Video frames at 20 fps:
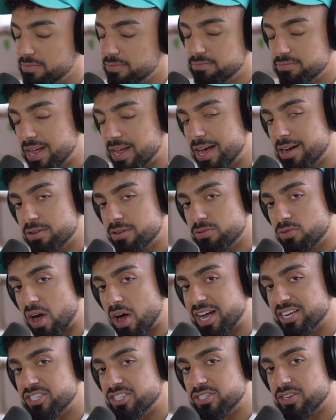Now
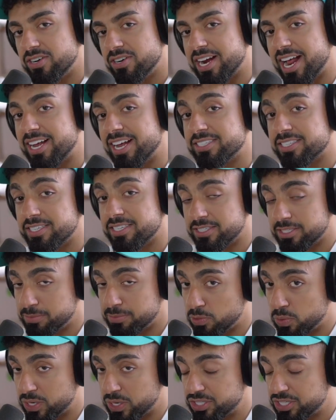I start asking some
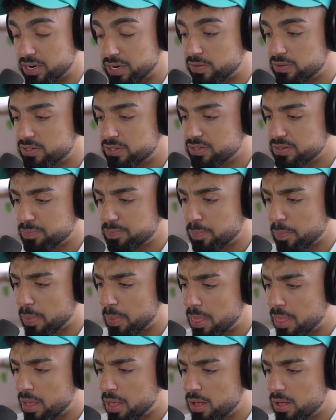questions.
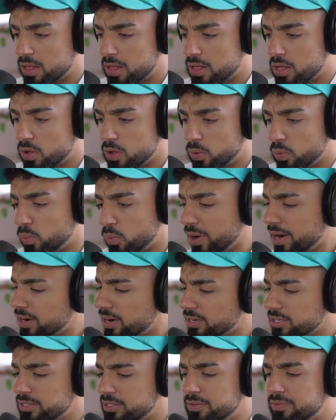Where
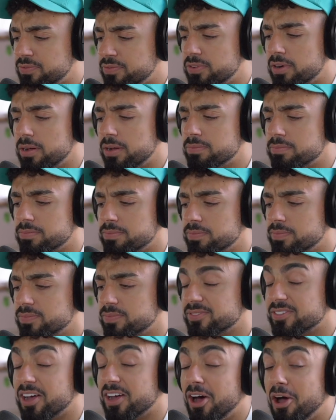are you from?
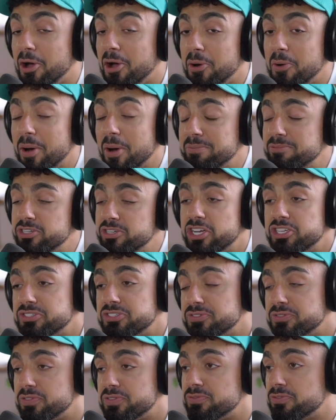Oh, I'm just
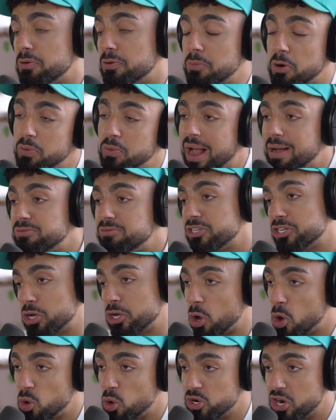from around the
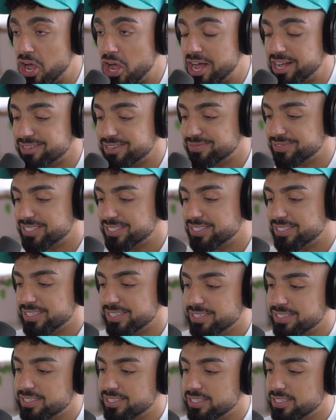corner.
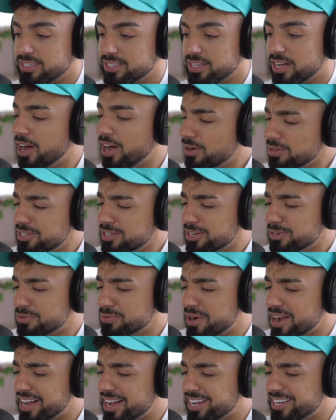Oh no
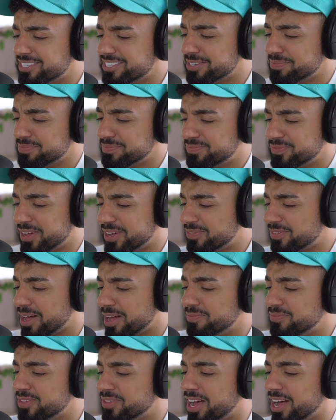ways! I'm
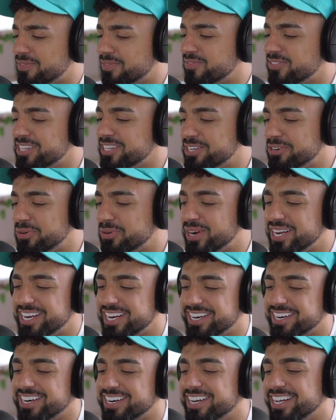new
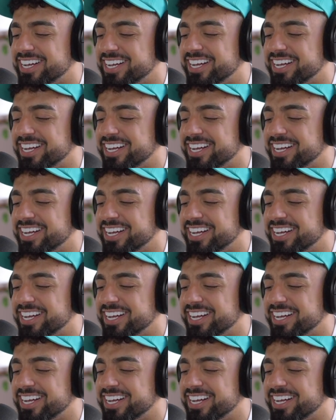here.